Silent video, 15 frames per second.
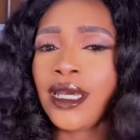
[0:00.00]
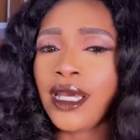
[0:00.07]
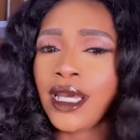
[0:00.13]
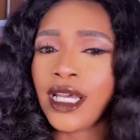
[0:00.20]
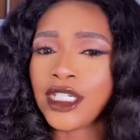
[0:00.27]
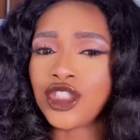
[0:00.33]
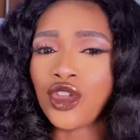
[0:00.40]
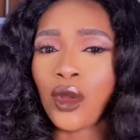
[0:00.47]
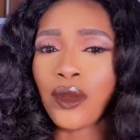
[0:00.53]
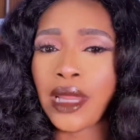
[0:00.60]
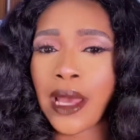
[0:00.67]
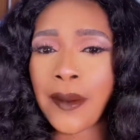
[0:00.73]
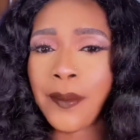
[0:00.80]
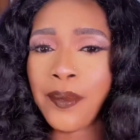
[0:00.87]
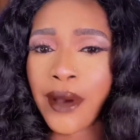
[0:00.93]
It's not
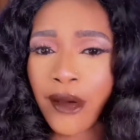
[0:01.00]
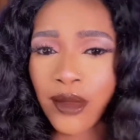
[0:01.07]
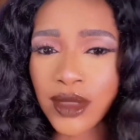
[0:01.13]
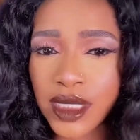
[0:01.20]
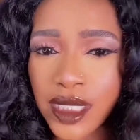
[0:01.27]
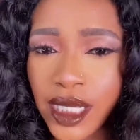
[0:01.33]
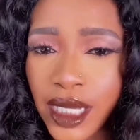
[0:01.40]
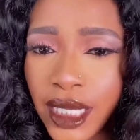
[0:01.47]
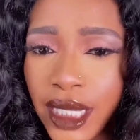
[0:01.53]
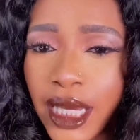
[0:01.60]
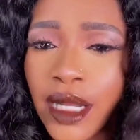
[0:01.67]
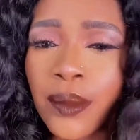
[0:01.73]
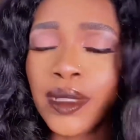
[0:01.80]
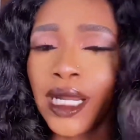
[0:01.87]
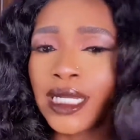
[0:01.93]
that bouncy
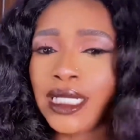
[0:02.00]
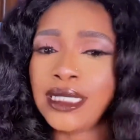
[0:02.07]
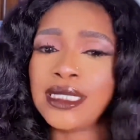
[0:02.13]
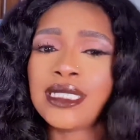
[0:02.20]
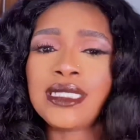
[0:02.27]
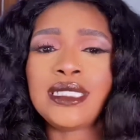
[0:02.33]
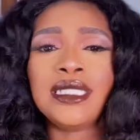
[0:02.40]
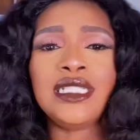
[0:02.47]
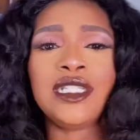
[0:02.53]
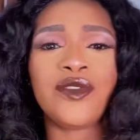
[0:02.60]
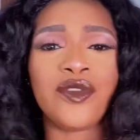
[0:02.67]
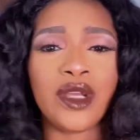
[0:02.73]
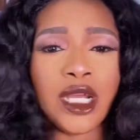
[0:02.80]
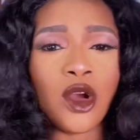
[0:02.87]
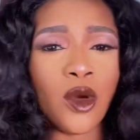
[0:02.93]
again, but at least this is a
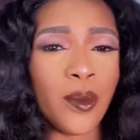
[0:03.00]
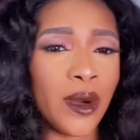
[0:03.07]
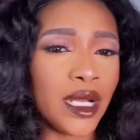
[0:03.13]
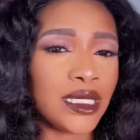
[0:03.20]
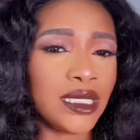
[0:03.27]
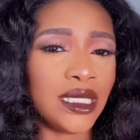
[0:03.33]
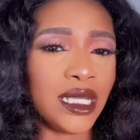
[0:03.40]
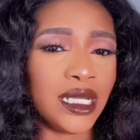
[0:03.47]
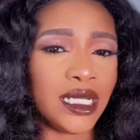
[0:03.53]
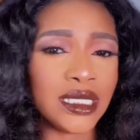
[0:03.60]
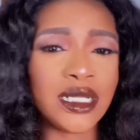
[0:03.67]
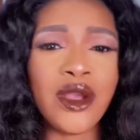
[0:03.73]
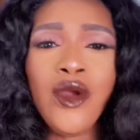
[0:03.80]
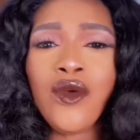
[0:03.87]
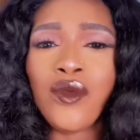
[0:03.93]
different curl pattern that is
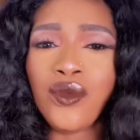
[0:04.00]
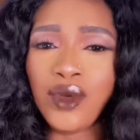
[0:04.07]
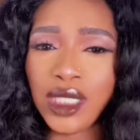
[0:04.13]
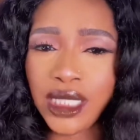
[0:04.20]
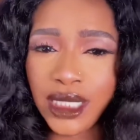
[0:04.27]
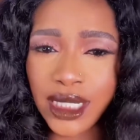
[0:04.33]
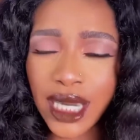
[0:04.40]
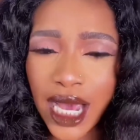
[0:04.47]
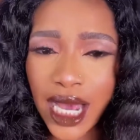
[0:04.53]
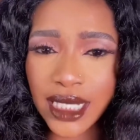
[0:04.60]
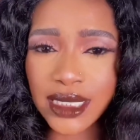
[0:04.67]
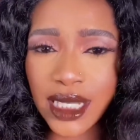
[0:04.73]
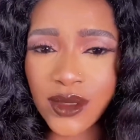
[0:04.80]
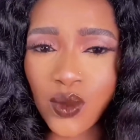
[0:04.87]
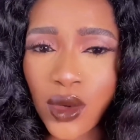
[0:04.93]
really nice
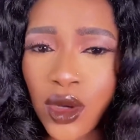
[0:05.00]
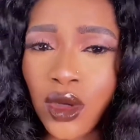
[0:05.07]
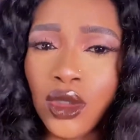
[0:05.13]
as well.